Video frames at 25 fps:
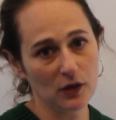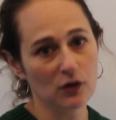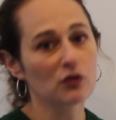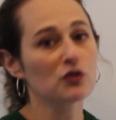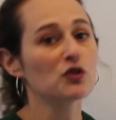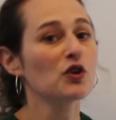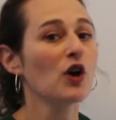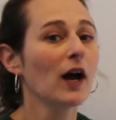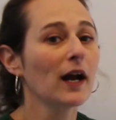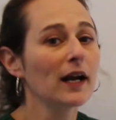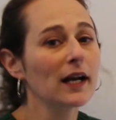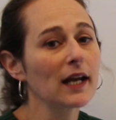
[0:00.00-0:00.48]
you're
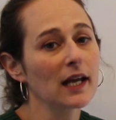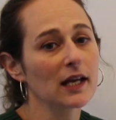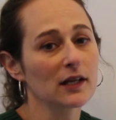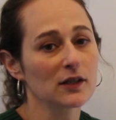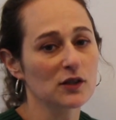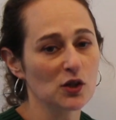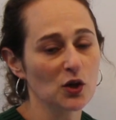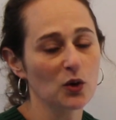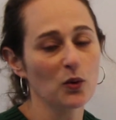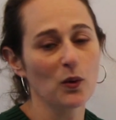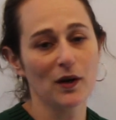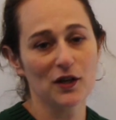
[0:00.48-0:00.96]
trying to
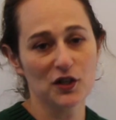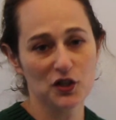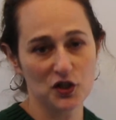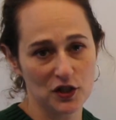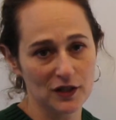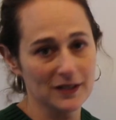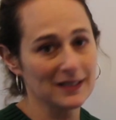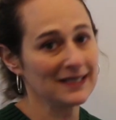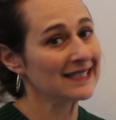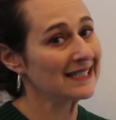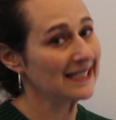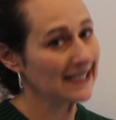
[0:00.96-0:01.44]
answer
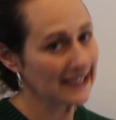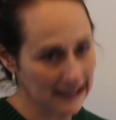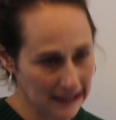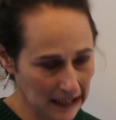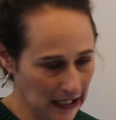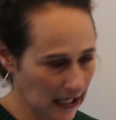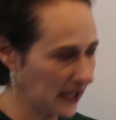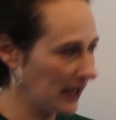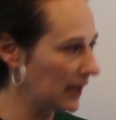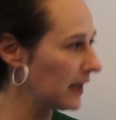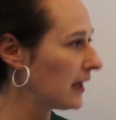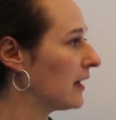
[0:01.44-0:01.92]
questions
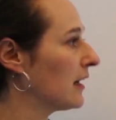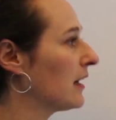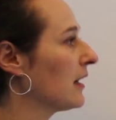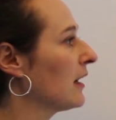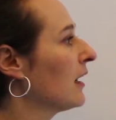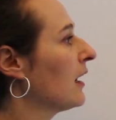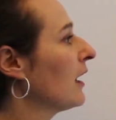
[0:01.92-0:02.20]
like,